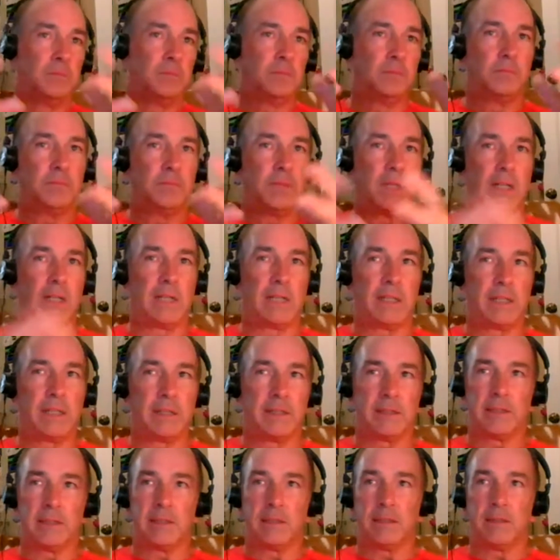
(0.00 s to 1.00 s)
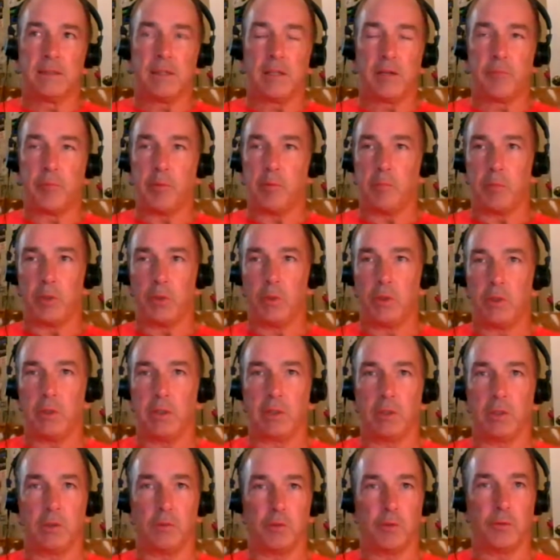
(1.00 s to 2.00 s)
I've been bow
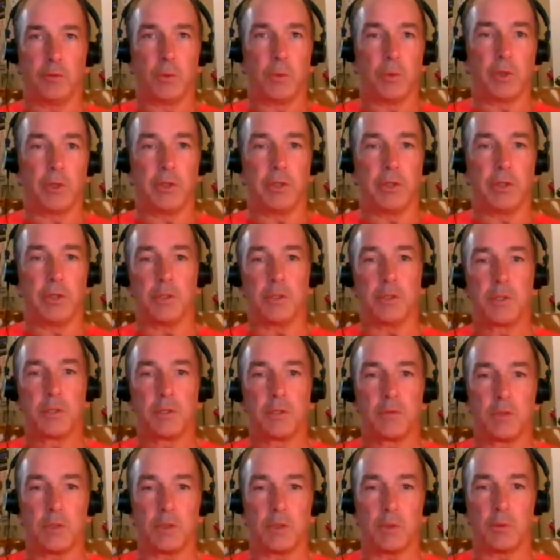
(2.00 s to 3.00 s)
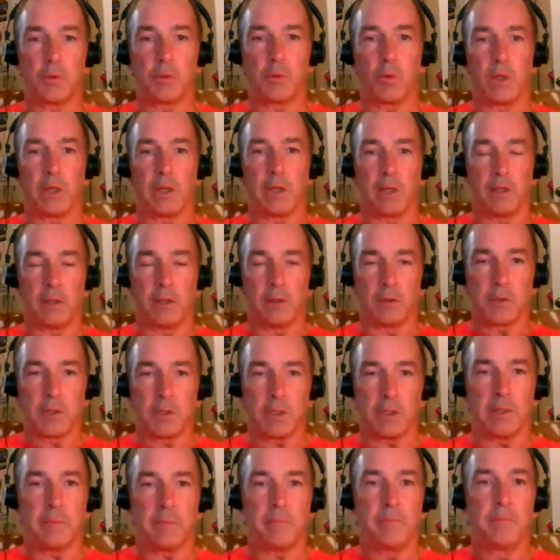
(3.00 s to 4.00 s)
hunting over 40 years, so quite a long
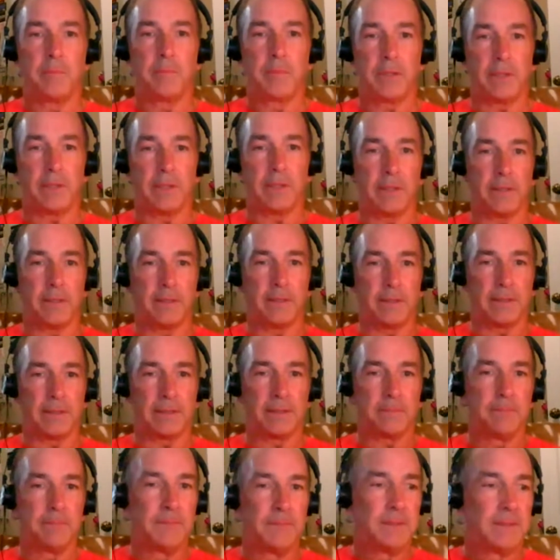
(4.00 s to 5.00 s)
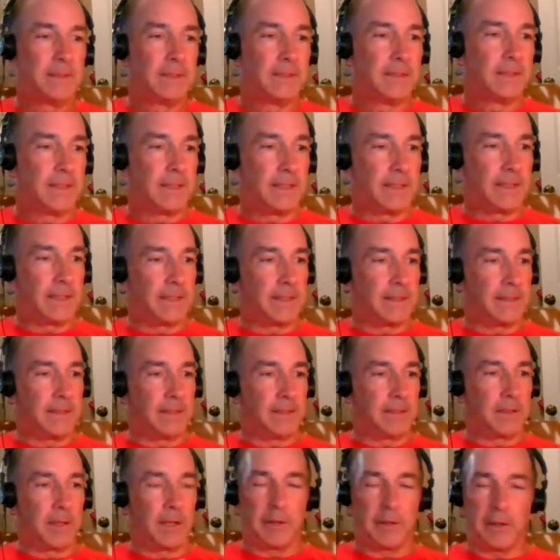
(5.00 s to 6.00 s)
time. And
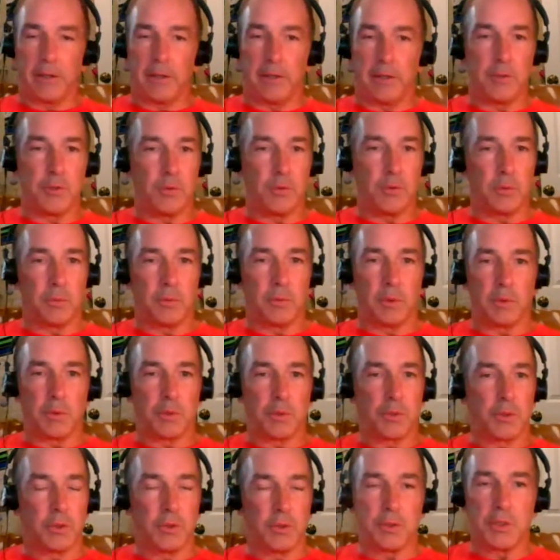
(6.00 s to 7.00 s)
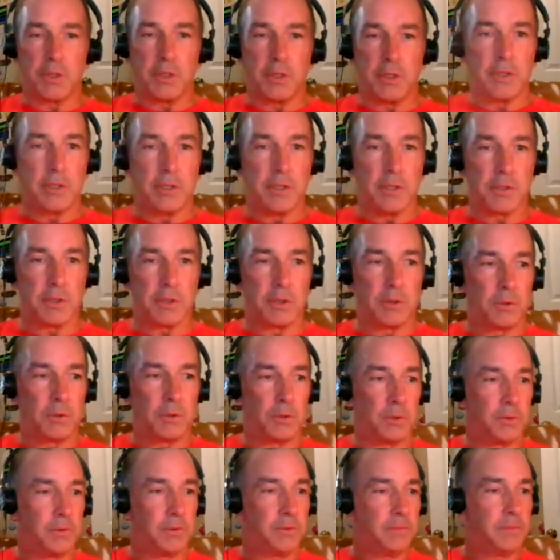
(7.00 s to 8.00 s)
I got into it when I was 13 years old.